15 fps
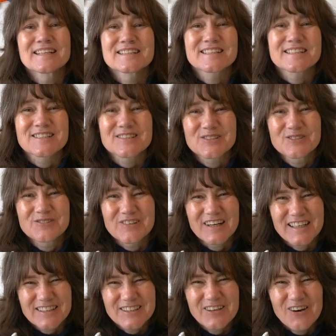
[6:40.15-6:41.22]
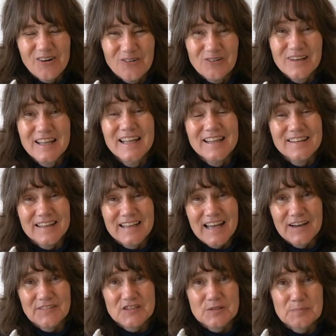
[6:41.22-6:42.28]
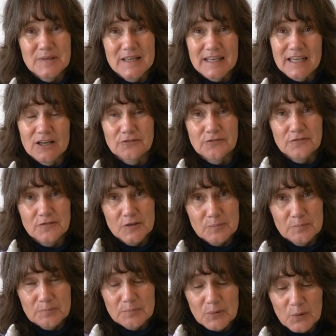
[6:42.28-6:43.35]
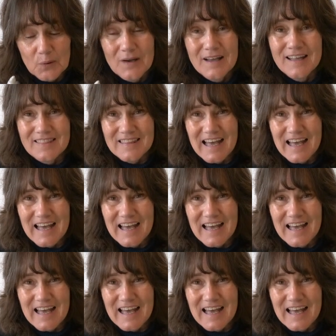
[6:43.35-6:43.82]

To score a goal, they have to pick a football